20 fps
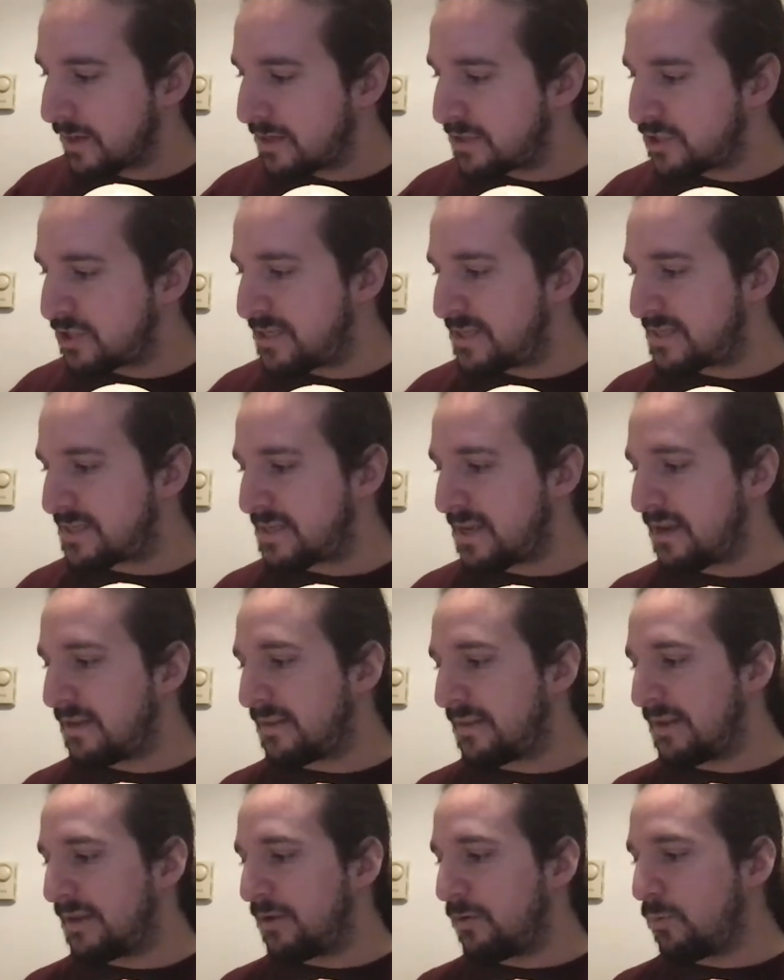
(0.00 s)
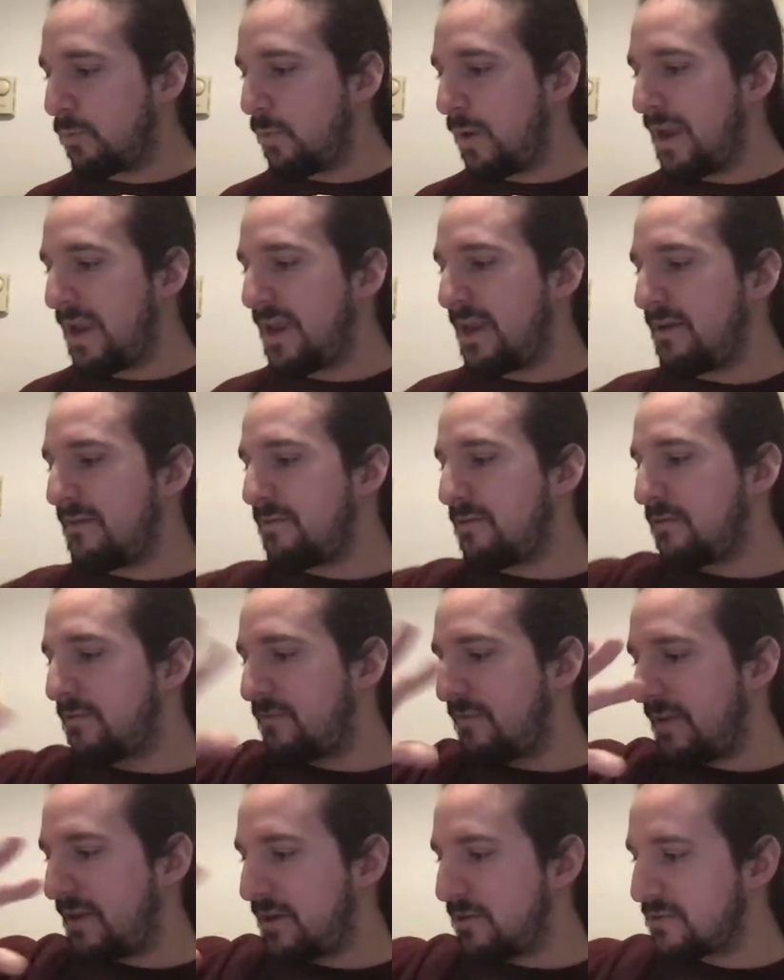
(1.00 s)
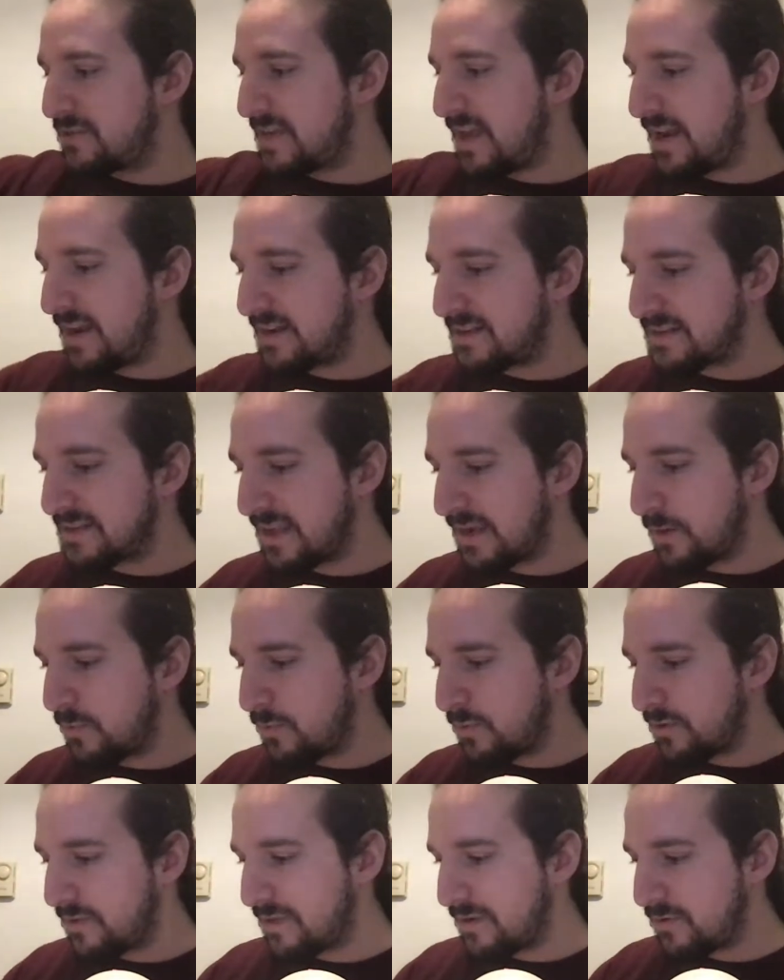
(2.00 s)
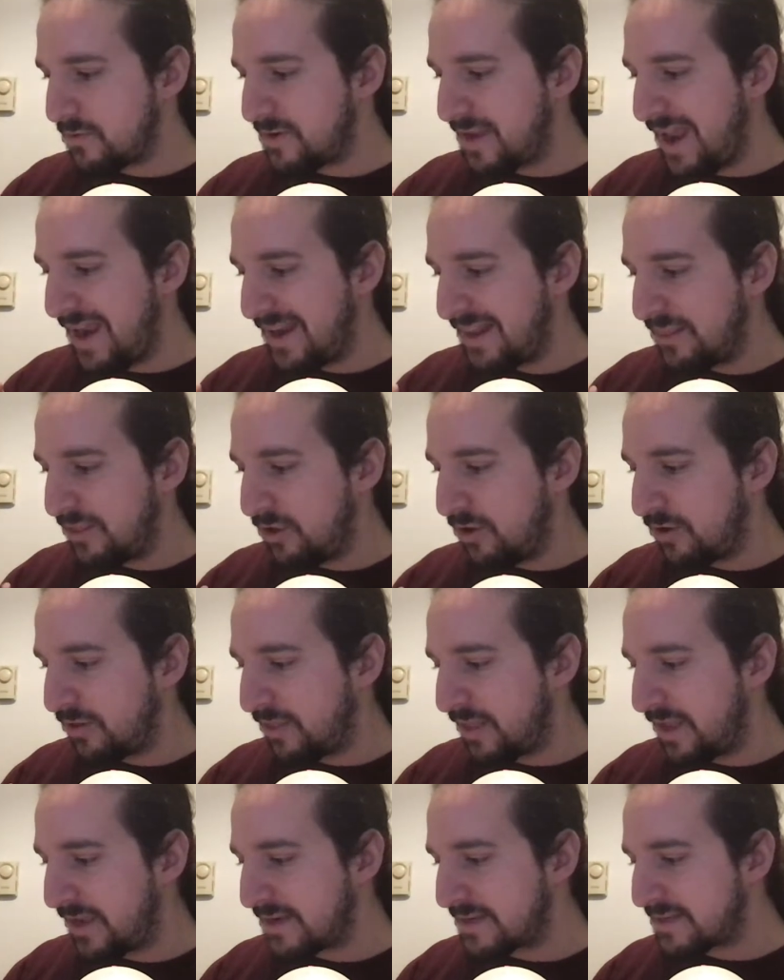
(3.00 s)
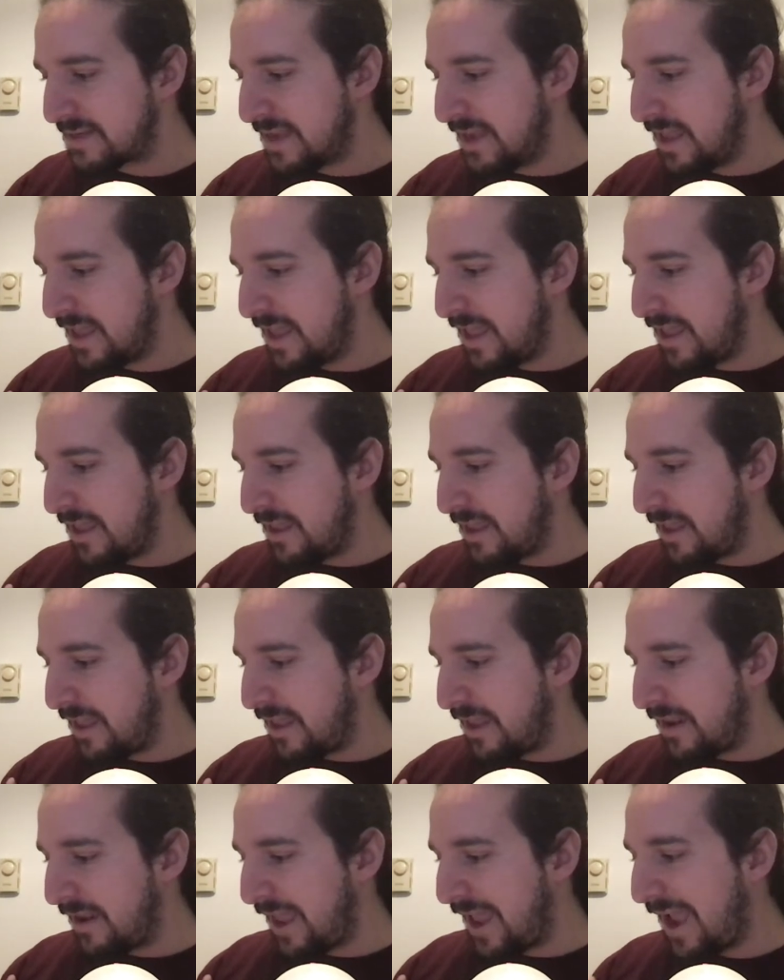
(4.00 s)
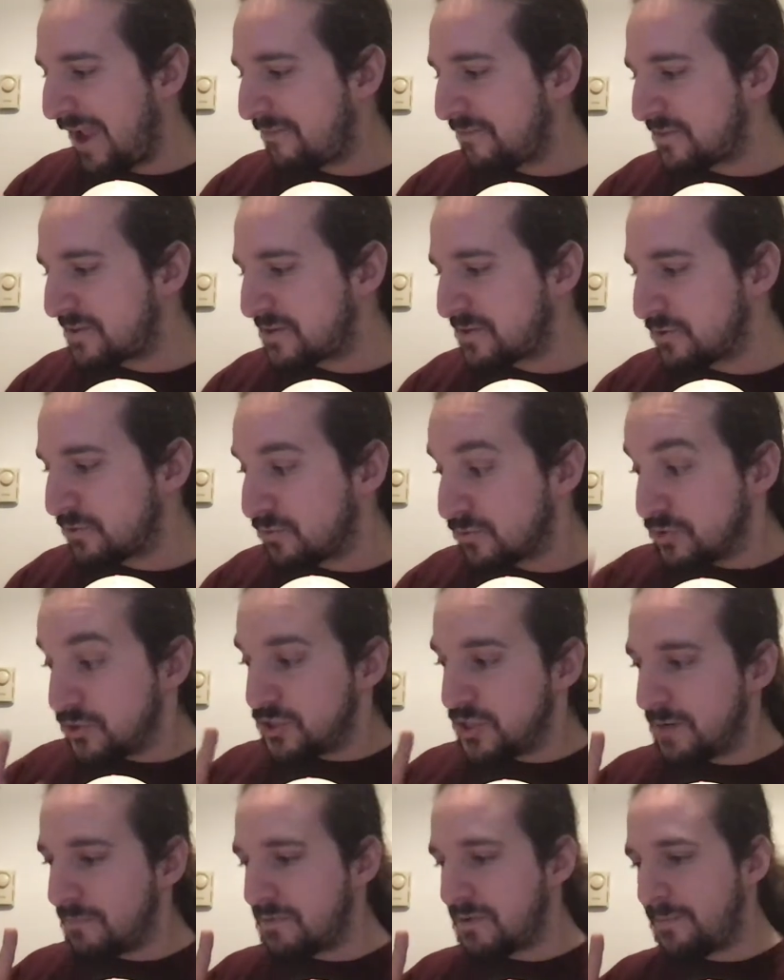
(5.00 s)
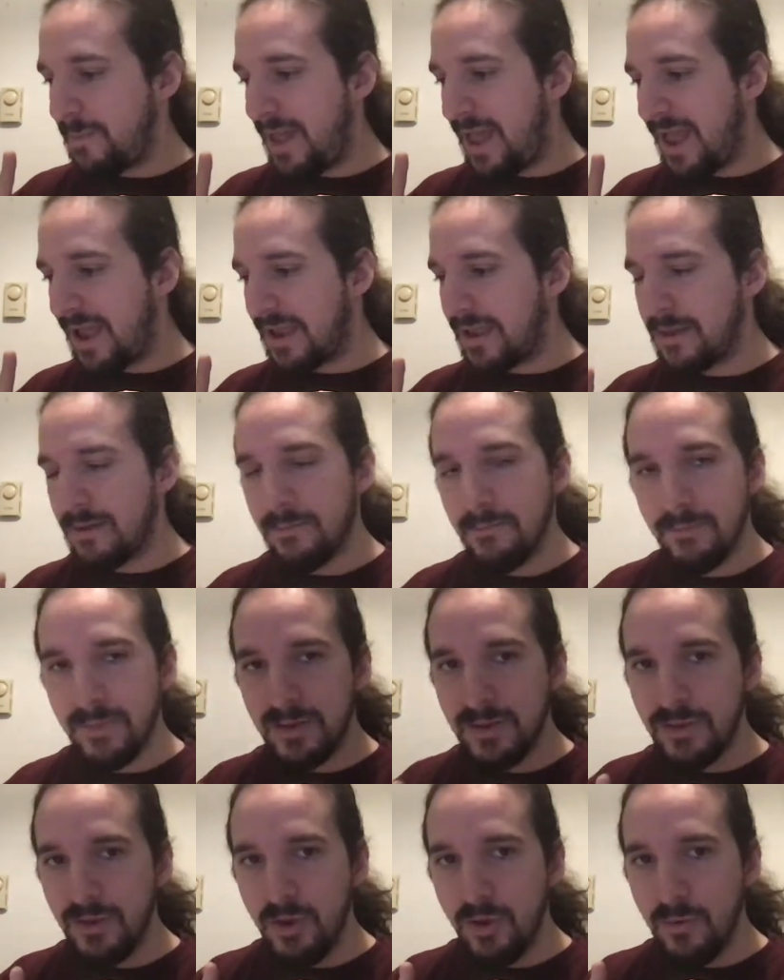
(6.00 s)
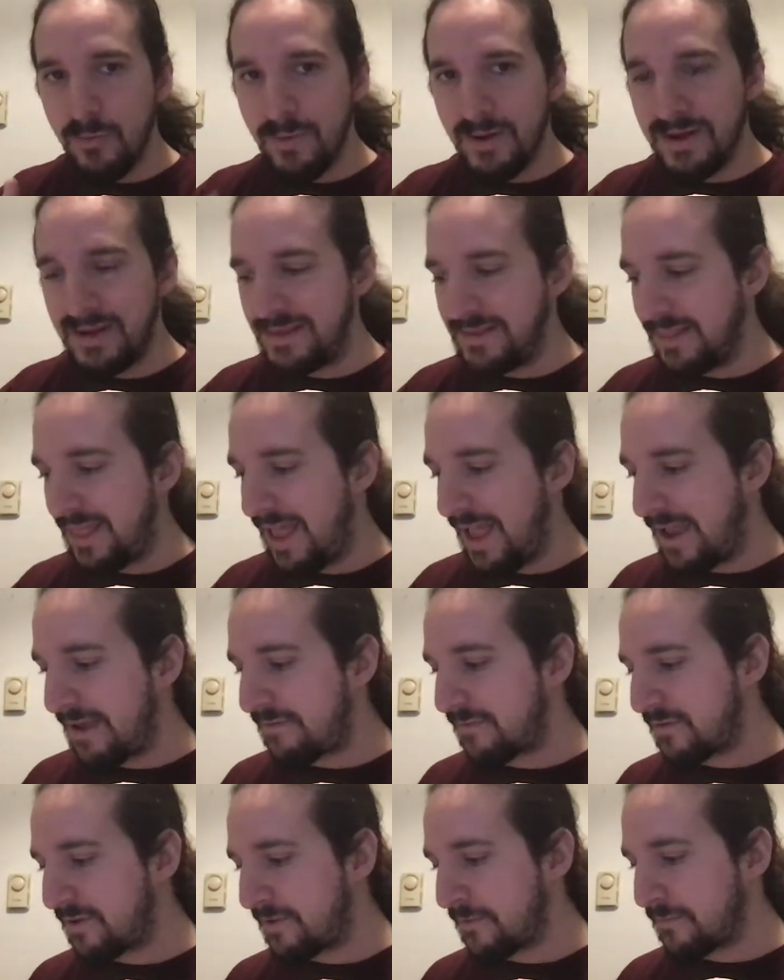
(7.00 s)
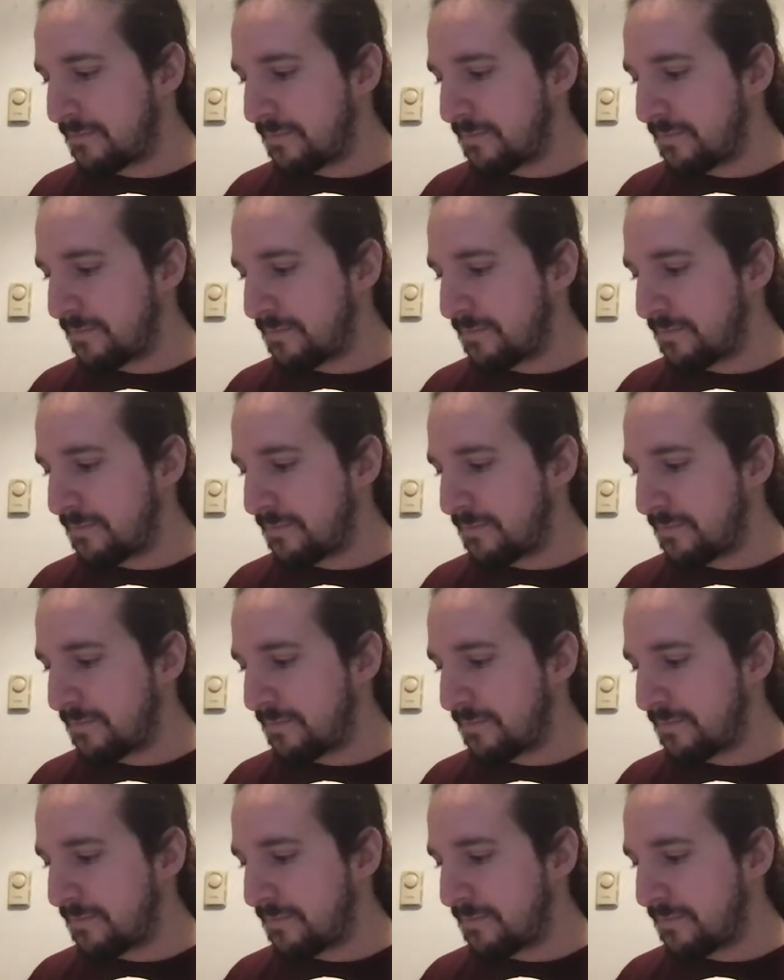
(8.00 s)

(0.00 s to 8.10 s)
She suddenly waved her fingers at us like they were daddy long legs, and half the circle jumped back, but nobody laughed.